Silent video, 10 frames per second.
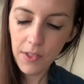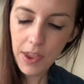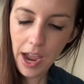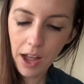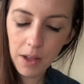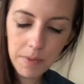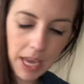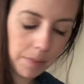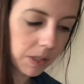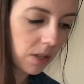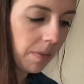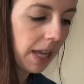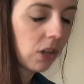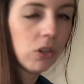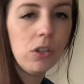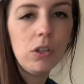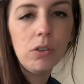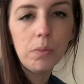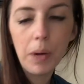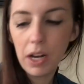I'll be able to make
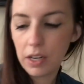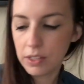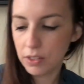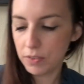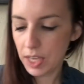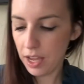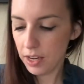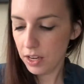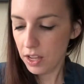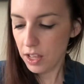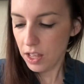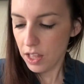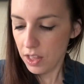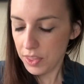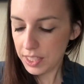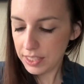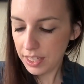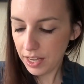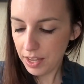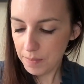new partners of 10. This
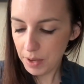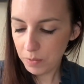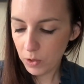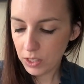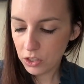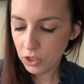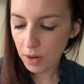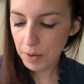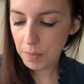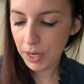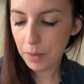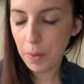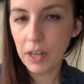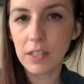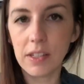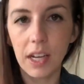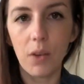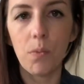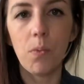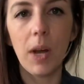time, I'm going to draw my break apart stick
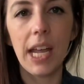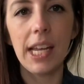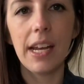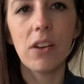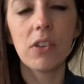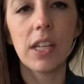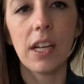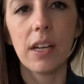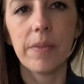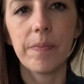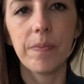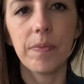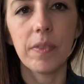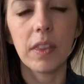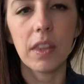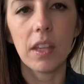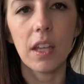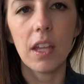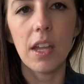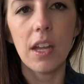way down here.
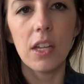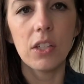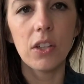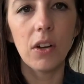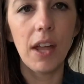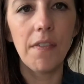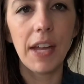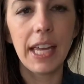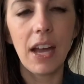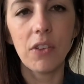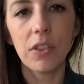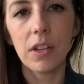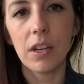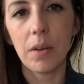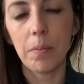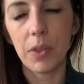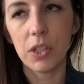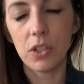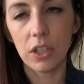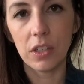So if I count the
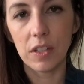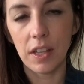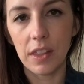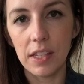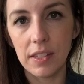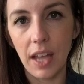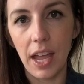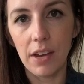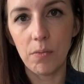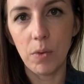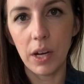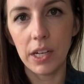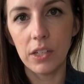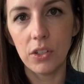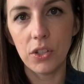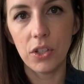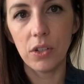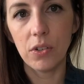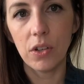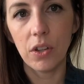circles on this side, 1,
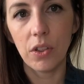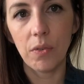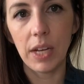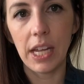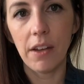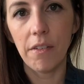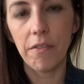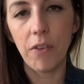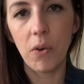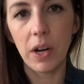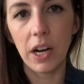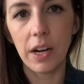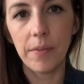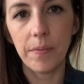2, 3, 4,